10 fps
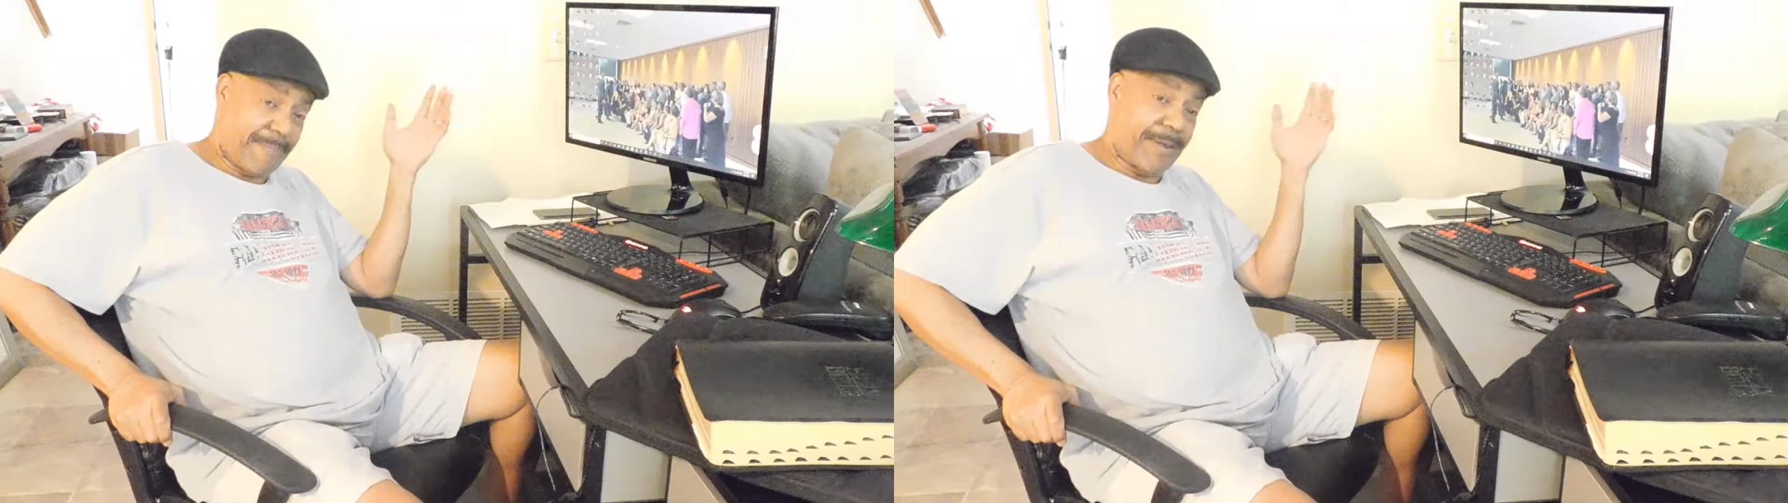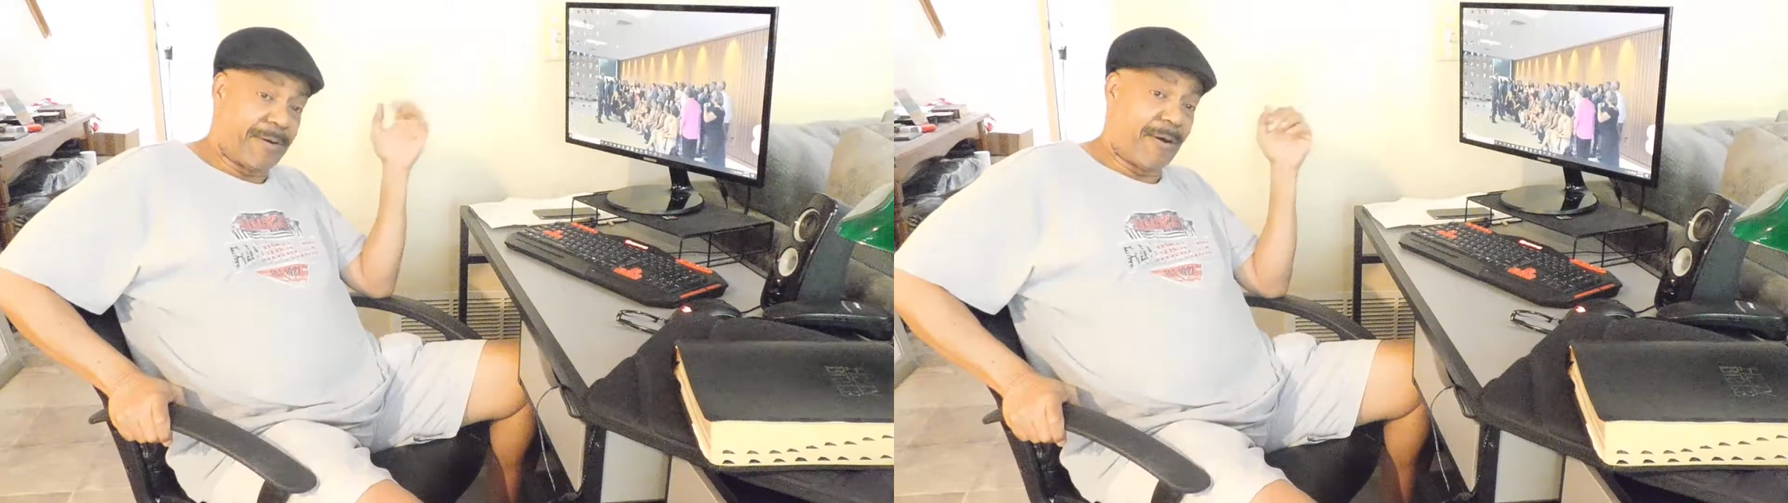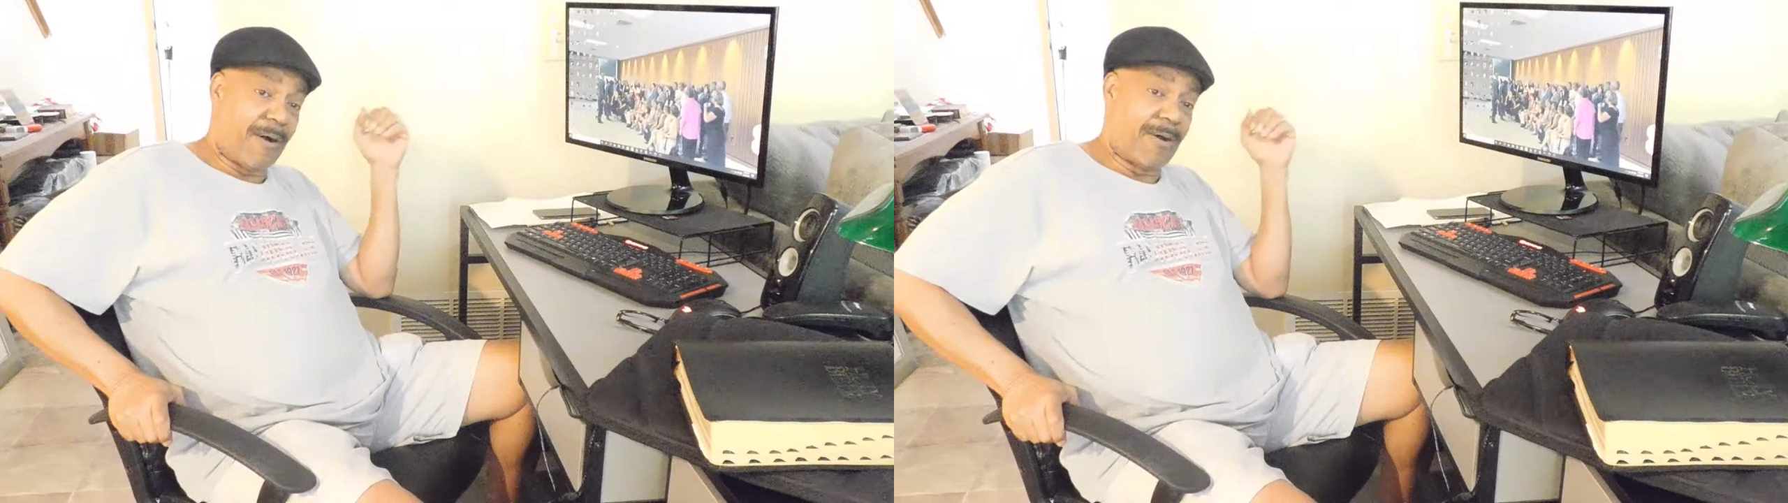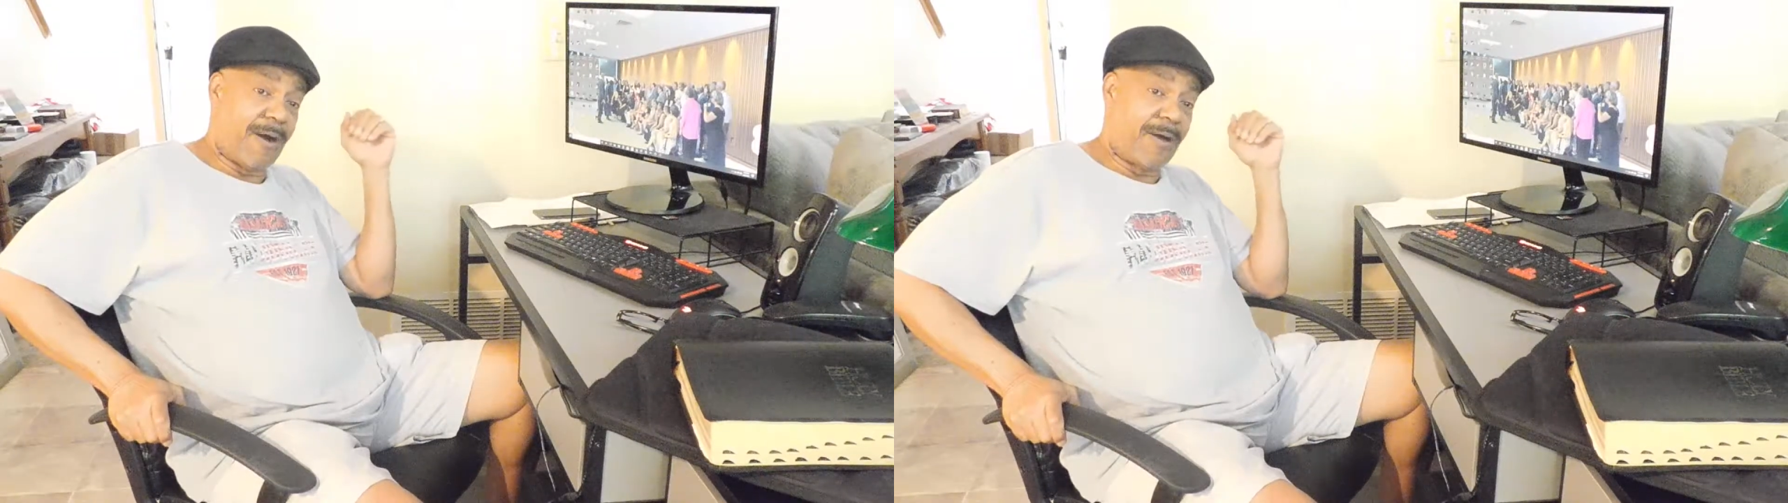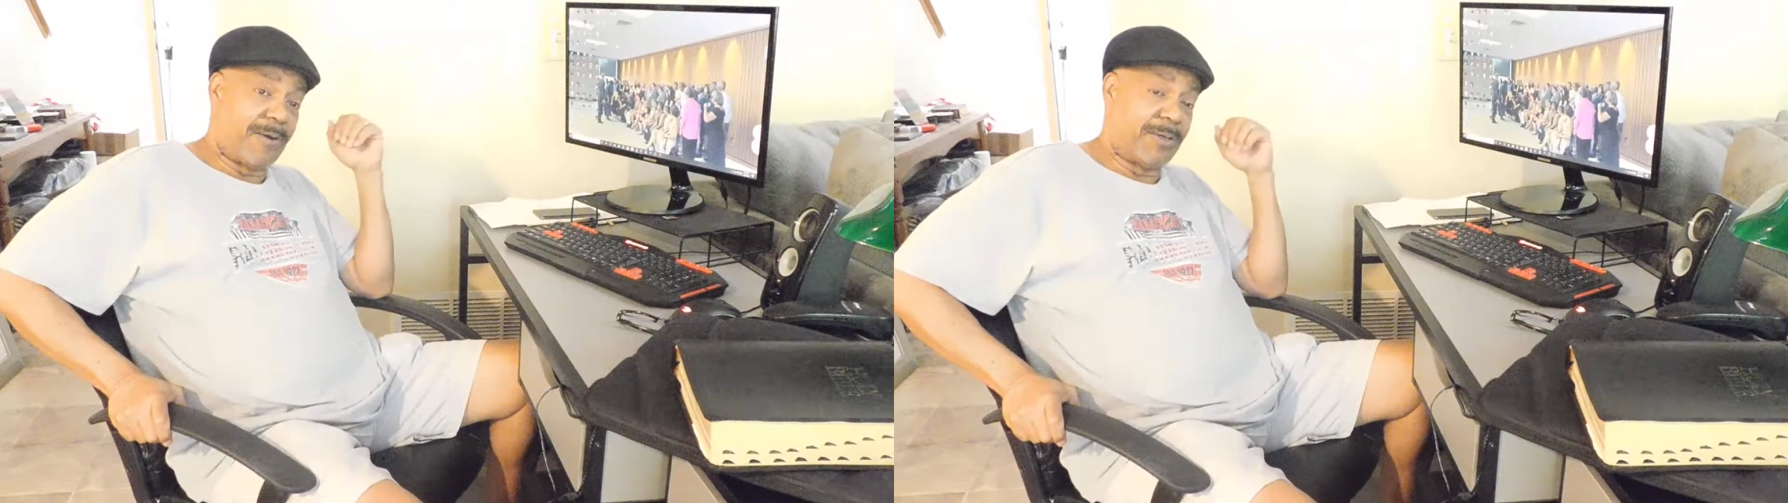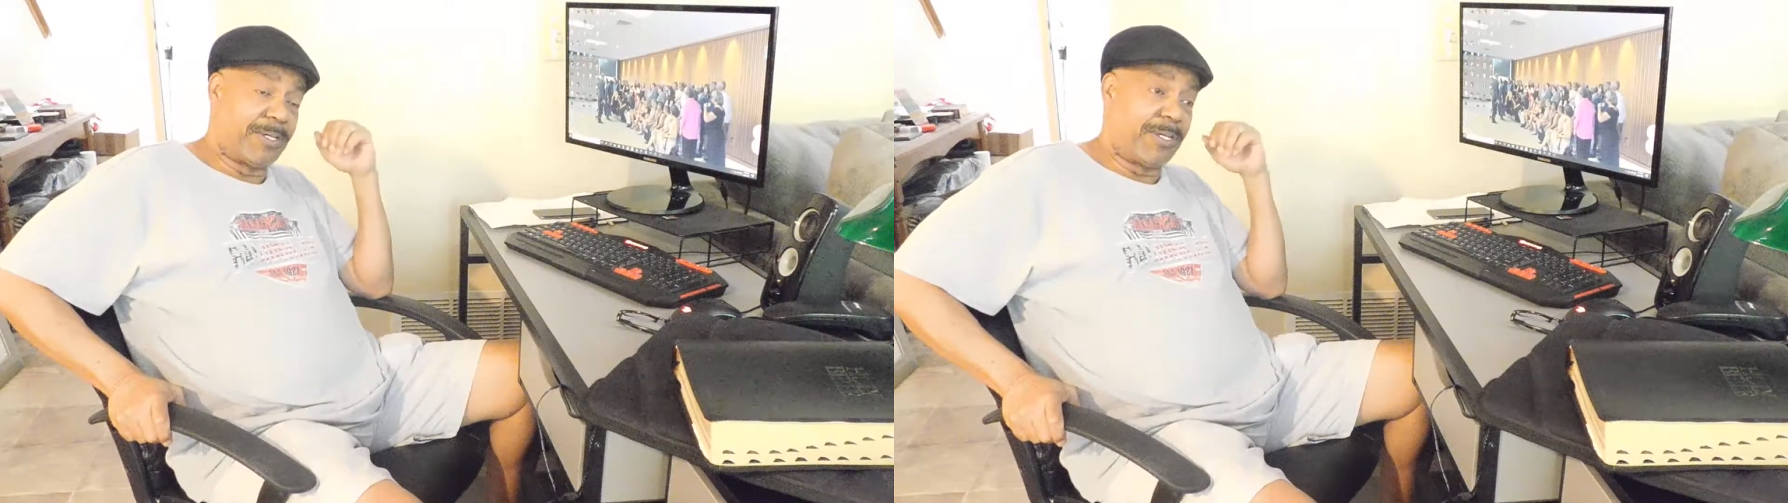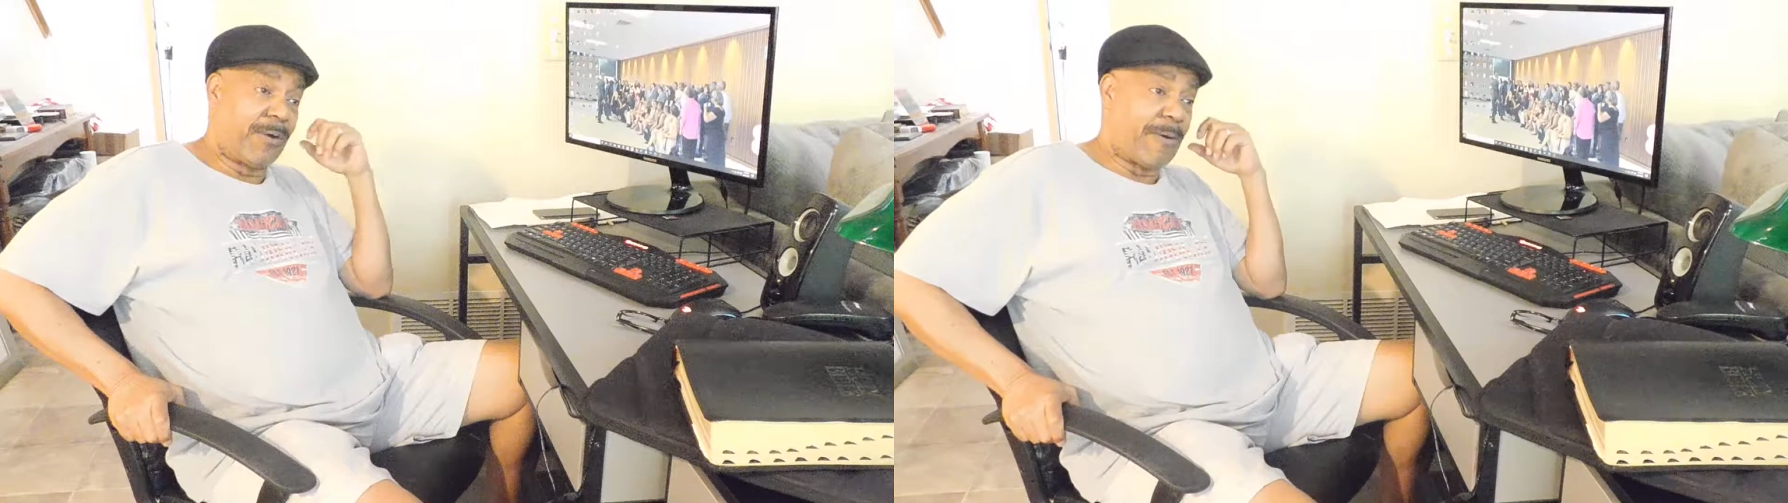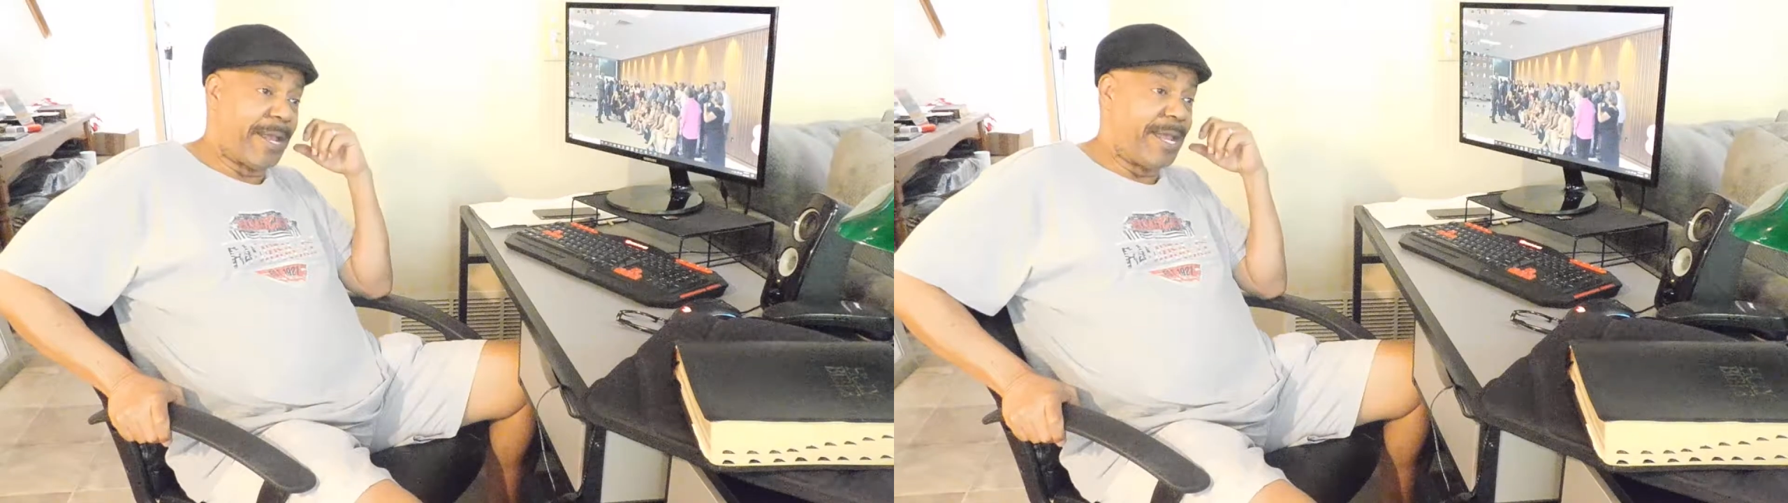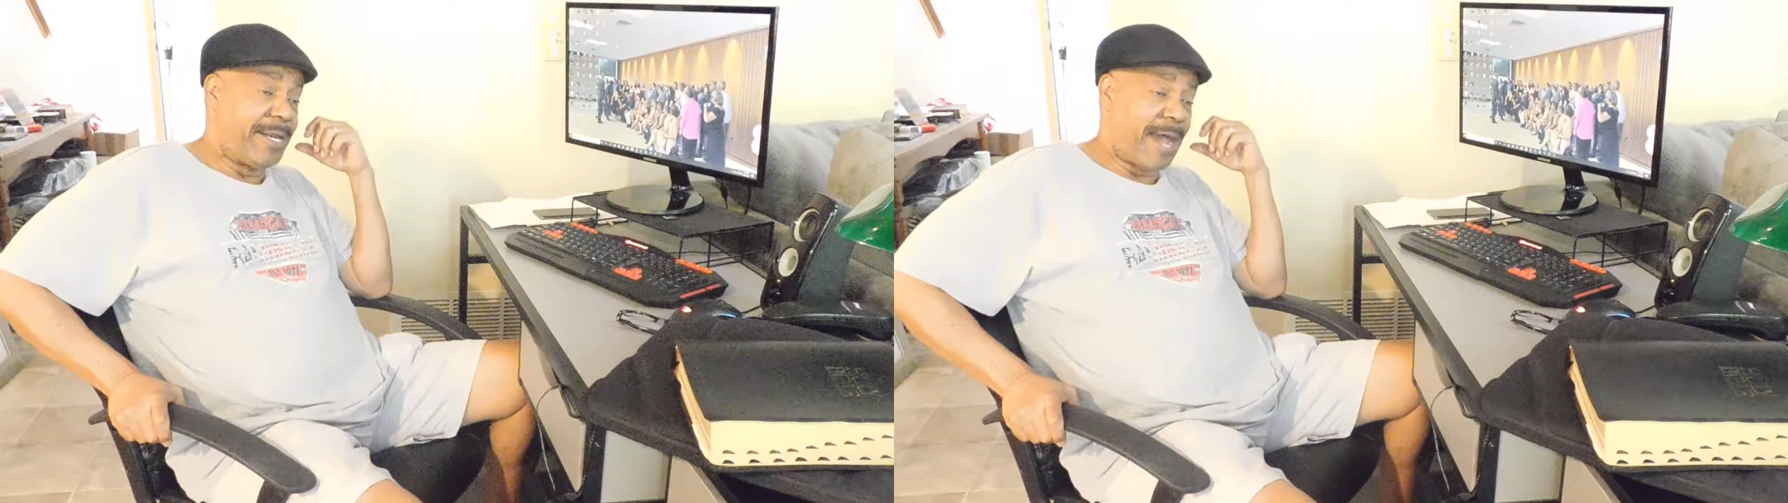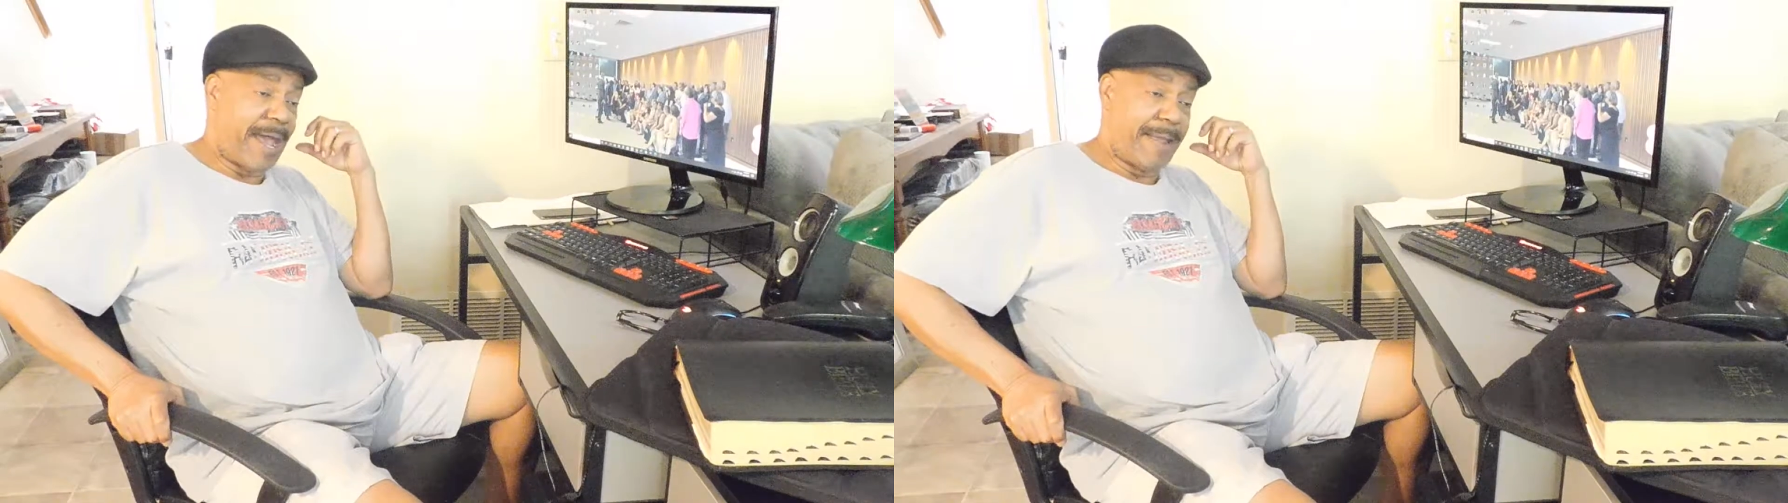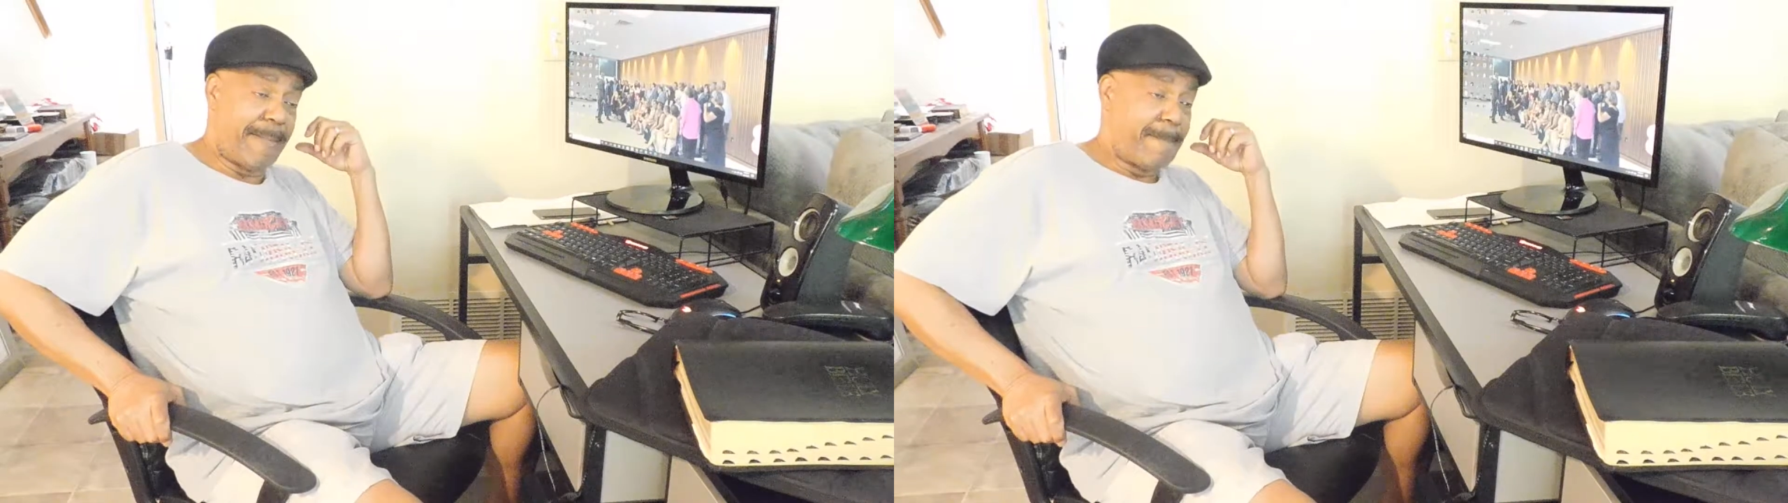they're all gone on to glory, and I